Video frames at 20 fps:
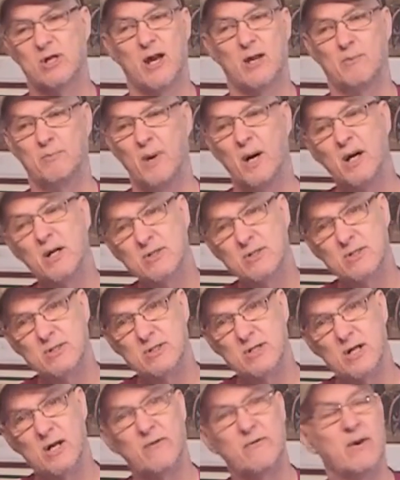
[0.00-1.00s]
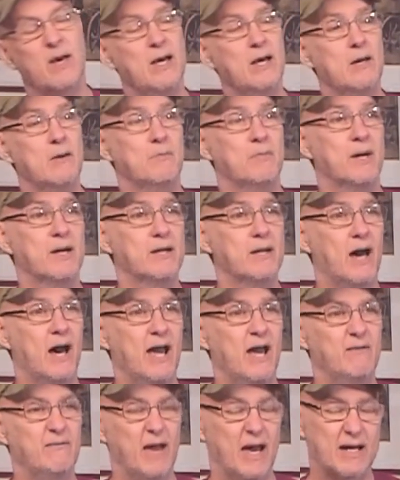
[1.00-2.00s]
a lot of bugs and stuff, but
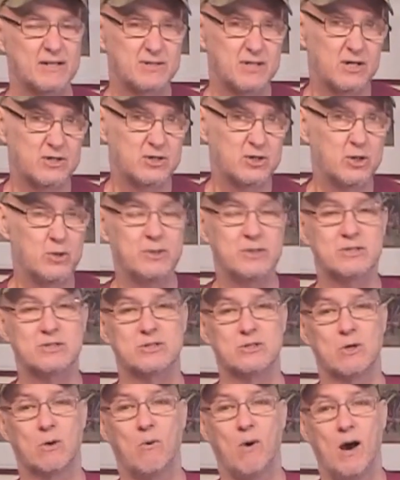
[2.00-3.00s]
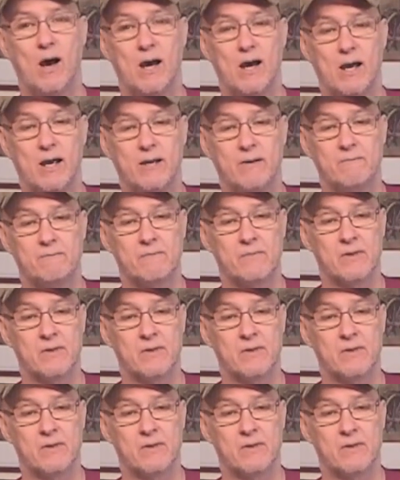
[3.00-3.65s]
I have access to it. So I